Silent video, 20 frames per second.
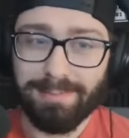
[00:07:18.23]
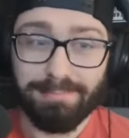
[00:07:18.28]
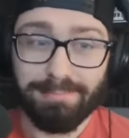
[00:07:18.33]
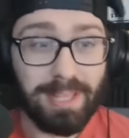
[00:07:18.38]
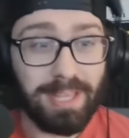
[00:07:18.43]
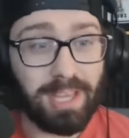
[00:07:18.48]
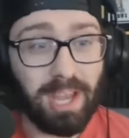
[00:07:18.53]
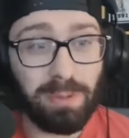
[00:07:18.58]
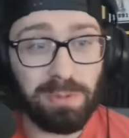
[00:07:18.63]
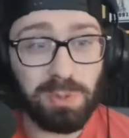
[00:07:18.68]

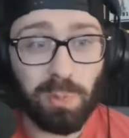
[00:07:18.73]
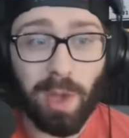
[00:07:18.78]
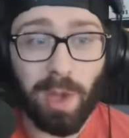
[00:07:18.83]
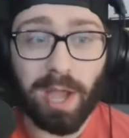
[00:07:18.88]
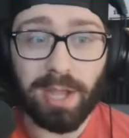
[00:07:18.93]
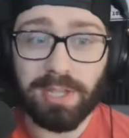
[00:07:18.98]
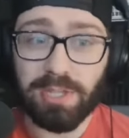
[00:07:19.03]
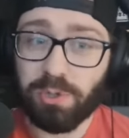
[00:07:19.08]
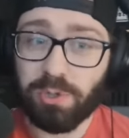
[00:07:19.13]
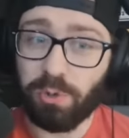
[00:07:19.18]
He comes
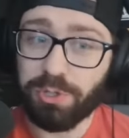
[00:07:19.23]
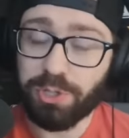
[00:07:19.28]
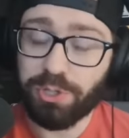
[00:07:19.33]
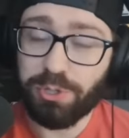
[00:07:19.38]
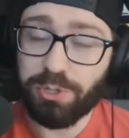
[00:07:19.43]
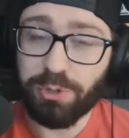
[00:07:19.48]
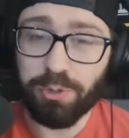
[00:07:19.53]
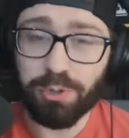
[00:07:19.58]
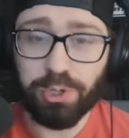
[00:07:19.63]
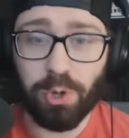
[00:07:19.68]
back, he scores a
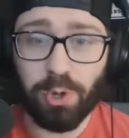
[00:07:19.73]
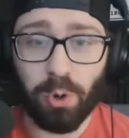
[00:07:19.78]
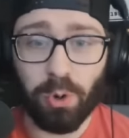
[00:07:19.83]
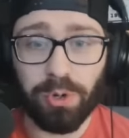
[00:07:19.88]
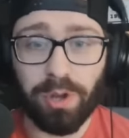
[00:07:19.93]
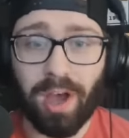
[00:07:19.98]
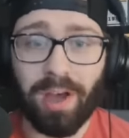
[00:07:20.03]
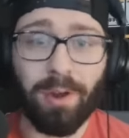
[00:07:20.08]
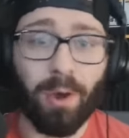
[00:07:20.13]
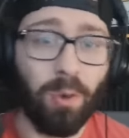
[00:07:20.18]
huge
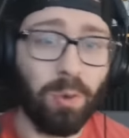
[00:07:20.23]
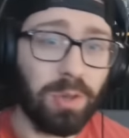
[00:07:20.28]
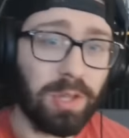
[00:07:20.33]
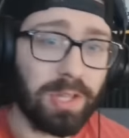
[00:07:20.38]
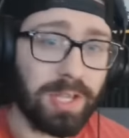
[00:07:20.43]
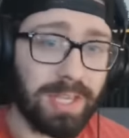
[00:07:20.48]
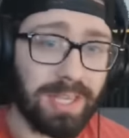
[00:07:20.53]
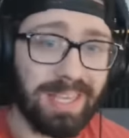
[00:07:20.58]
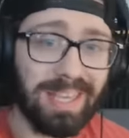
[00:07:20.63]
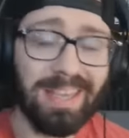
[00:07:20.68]
goal. Not
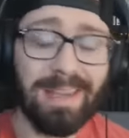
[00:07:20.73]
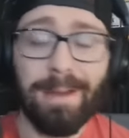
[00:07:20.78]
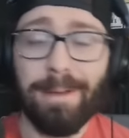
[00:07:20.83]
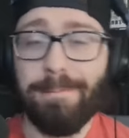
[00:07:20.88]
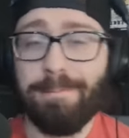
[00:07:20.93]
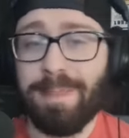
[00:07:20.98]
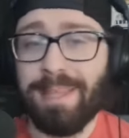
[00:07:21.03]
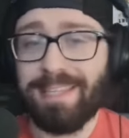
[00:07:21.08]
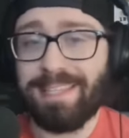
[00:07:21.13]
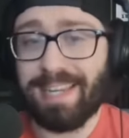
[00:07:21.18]
only
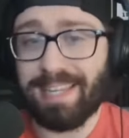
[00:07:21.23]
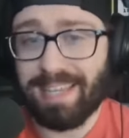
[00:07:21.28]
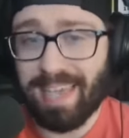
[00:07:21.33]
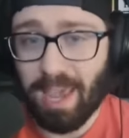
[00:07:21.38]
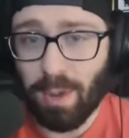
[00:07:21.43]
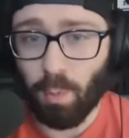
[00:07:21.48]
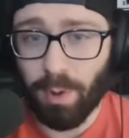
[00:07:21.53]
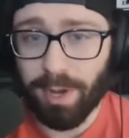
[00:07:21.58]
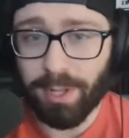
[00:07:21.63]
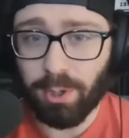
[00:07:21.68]
is it a
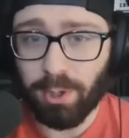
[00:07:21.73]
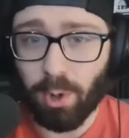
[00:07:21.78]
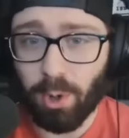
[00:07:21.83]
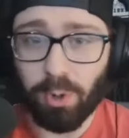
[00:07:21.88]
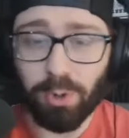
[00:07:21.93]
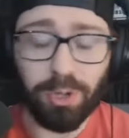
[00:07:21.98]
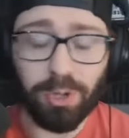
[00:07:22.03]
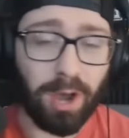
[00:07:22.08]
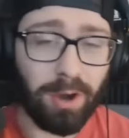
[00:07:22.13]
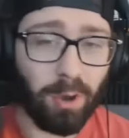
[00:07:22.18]
game-winning
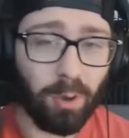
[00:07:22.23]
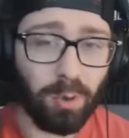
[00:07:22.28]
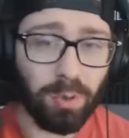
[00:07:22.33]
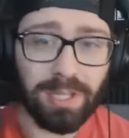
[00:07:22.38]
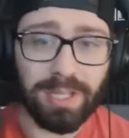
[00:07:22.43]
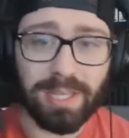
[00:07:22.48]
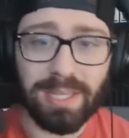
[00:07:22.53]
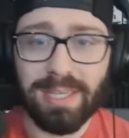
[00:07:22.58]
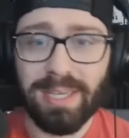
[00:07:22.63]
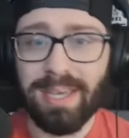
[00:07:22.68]
goal, not
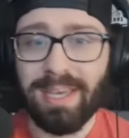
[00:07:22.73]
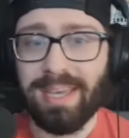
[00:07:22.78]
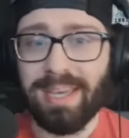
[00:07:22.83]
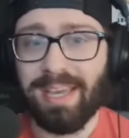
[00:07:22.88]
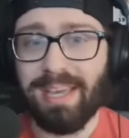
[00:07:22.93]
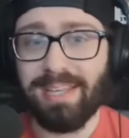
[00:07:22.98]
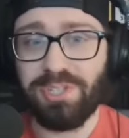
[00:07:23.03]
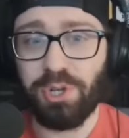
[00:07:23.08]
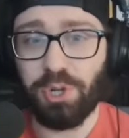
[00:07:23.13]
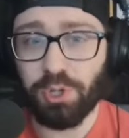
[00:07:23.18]
only
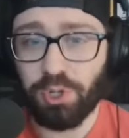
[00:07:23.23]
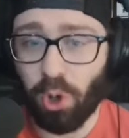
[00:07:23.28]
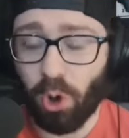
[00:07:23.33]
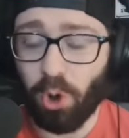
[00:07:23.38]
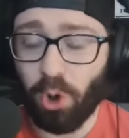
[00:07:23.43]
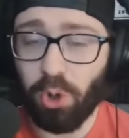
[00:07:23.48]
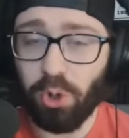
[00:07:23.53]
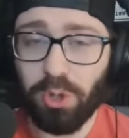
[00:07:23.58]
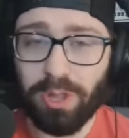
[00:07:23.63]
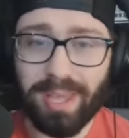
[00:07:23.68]
is it a
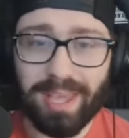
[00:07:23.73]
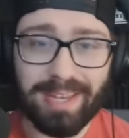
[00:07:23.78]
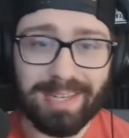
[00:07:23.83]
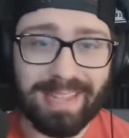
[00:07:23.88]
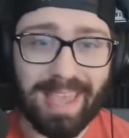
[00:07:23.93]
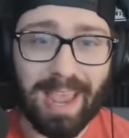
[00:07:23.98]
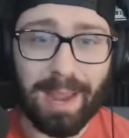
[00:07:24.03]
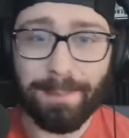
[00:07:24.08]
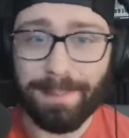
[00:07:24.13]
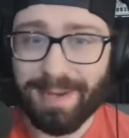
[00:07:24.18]
goal in
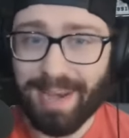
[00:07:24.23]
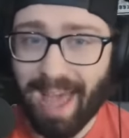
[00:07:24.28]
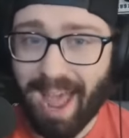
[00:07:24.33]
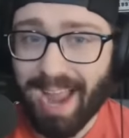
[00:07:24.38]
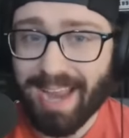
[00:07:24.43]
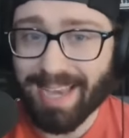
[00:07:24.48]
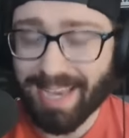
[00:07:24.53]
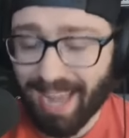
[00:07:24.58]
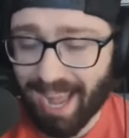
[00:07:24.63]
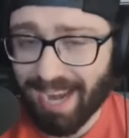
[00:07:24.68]
game
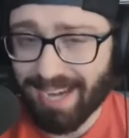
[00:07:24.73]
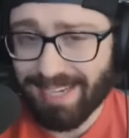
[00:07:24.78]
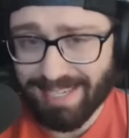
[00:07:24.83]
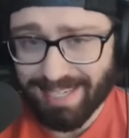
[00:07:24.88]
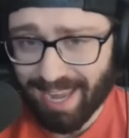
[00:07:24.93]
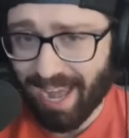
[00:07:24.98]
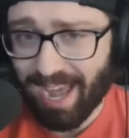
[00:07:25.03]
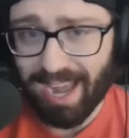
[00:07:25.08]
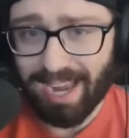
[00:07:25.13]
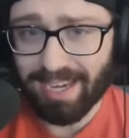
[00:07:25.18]

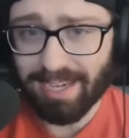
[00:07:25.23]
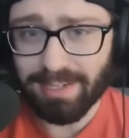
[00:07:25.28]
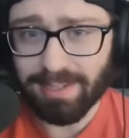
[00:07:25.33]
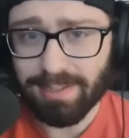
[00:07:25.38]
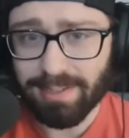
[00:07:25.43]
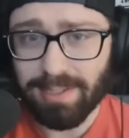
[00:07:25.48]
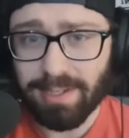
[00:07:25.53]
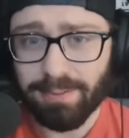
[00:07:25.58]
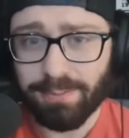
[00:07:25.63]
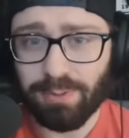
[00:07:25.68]

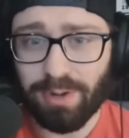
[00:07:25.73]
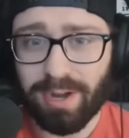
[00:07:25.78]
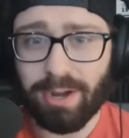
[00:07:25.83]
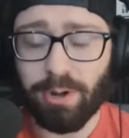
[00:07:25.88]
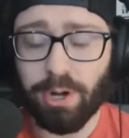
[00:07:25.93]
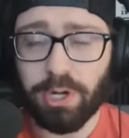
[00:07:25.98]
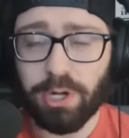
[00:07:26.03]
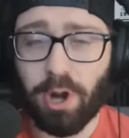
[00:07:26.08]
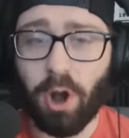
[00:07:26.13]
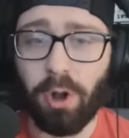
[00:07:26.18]
999 for
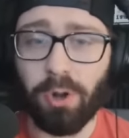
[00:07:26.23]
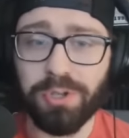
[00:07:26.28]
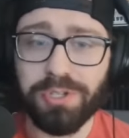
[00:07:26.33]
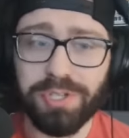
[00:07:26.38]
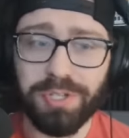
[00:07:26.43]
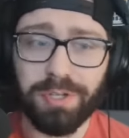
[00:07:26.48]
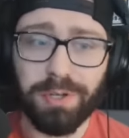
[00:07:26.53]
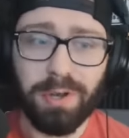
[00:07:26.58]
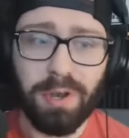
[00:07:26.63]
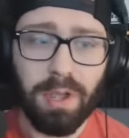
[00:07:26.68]
Erik
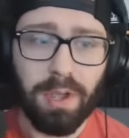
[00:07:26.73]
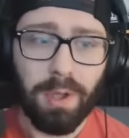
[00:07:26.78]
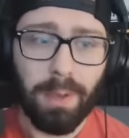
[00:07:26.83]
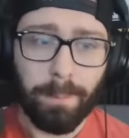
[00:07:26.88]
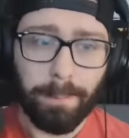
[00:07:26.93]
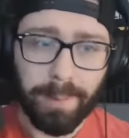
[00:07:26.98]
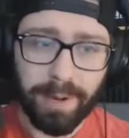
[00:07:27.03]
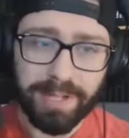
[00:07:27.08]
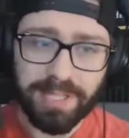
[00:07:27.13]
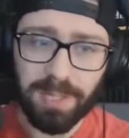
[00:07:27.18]
Karlsson,
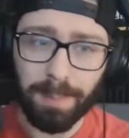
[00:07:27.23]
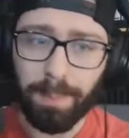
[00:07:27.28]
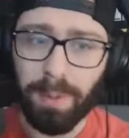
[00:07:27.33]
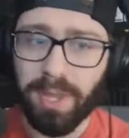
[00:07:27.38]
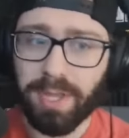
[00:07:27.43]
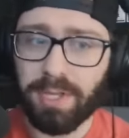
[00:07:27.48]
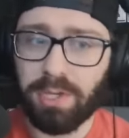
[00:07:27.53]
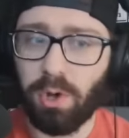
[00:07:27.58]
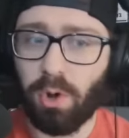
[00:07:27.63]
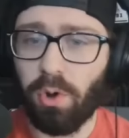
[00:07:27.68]
but it's a
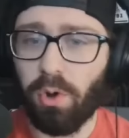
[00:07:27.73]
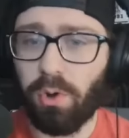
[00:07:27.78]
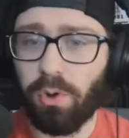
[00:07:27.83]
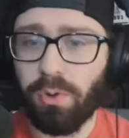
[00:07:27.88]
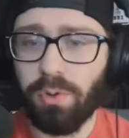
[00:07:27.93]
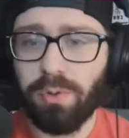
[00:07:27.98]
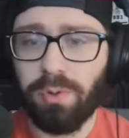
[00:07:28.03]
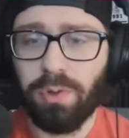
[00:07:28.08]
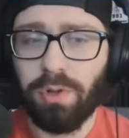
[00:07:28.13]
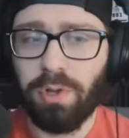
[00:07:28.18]
big
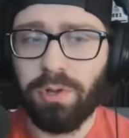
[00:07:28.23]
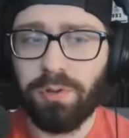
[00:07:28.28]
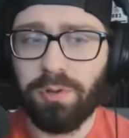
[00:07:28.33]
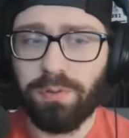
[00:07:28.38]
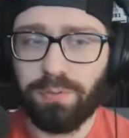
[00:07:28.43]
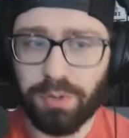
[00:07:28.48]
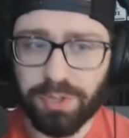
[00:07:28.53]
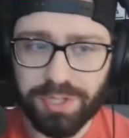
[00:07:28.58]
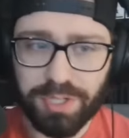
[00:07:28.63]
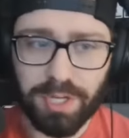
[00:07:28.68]
goal
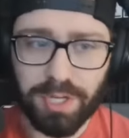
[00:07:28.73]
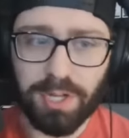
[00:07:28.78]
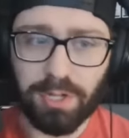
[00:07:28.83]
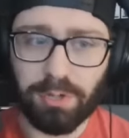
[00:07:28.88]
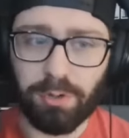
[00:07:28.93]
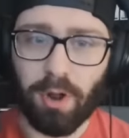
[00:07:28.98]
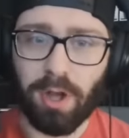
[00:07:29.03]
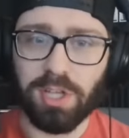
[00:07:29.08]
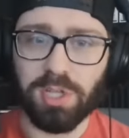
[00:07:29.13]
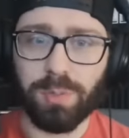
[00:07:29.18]
for Sidney
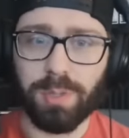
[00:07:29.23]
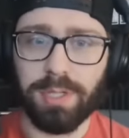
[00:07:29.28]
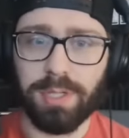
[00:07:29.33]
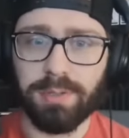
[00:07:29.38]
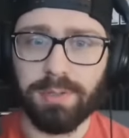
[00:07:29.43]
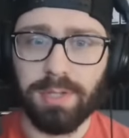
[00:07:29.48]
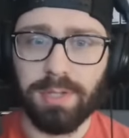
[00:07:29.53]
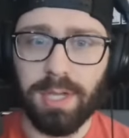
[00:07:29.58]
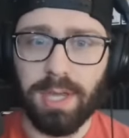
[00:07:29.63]
Crosby.